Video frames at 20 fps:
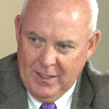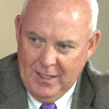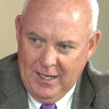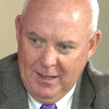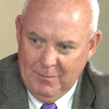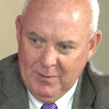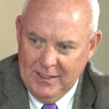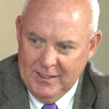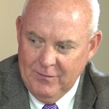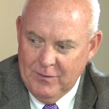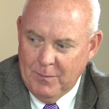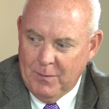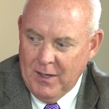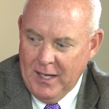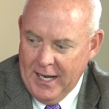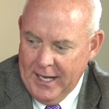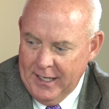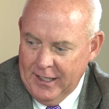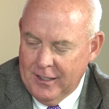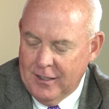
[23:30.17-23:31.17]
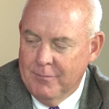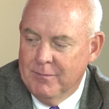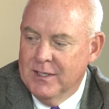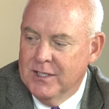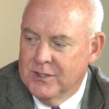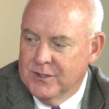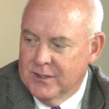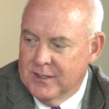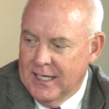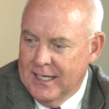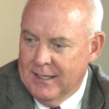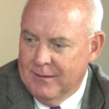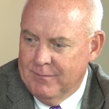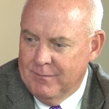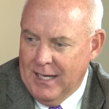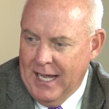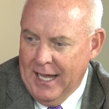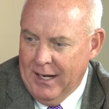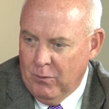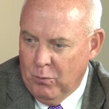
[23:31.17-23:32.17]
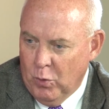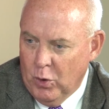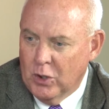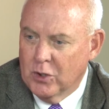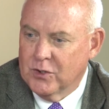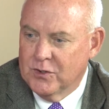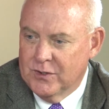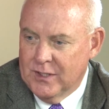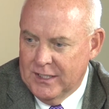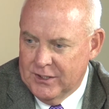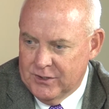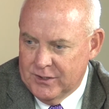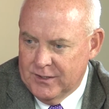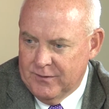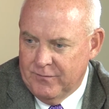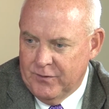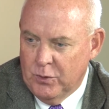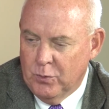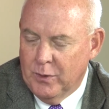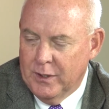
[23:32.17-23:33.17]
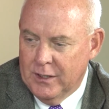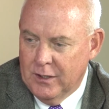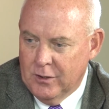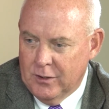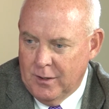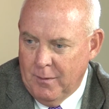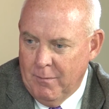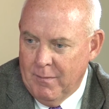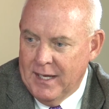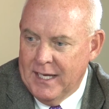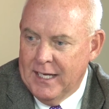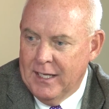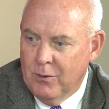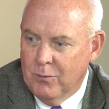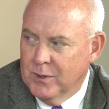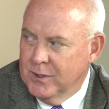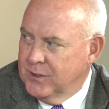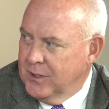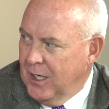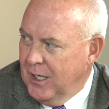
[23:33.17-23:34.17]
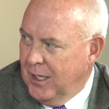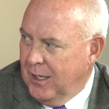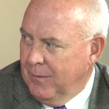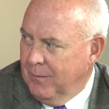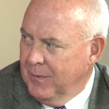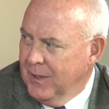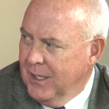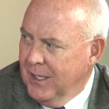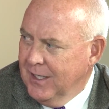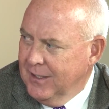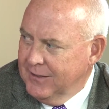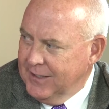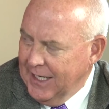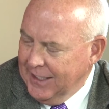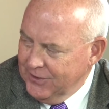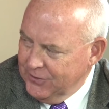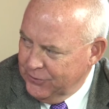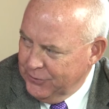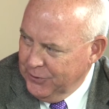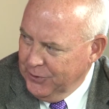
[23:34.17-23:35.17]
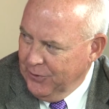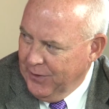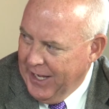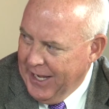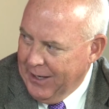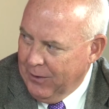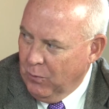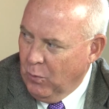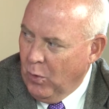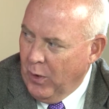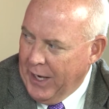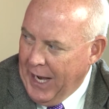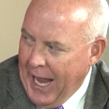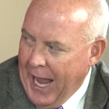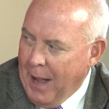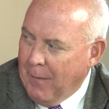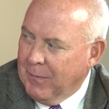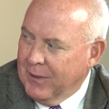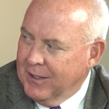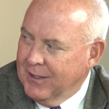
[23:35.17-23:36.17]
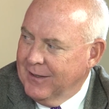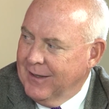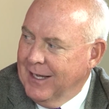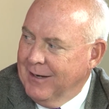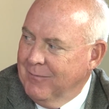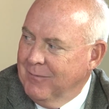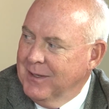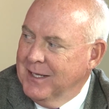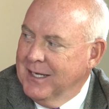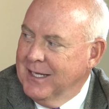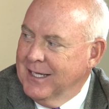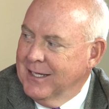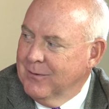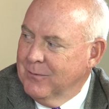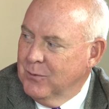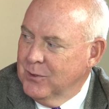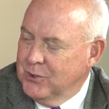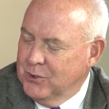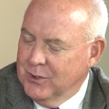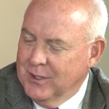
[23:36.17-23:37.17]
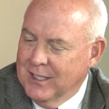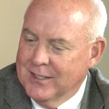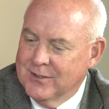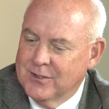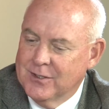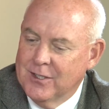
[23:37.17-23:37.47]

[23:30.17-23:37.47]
I believe the Planning Commission had a work session, if you will, or a meeting with Tom. Take us through that and what happened at that meeting and what you guys